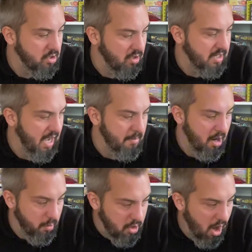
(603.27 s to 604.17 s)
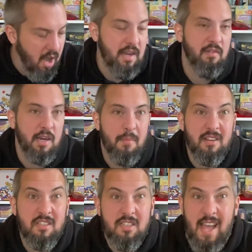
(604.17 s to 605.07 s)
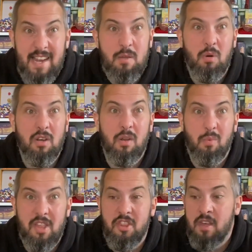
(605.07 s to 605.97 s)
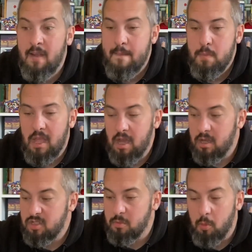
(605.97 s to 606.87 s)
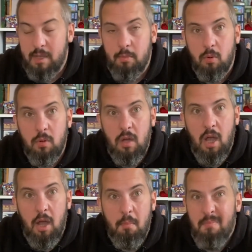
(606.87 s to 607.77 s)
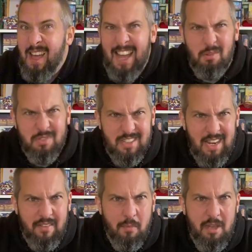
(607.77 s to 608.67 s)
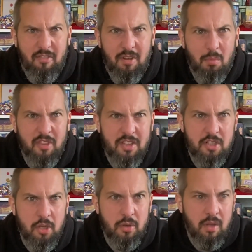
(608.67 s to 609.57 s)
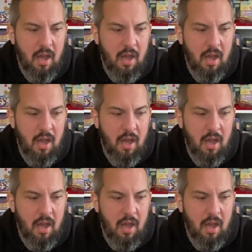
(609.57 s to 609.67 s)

solid game, and I would highly recommend it to anyone with small people. Adults can have a bit of fun with it too.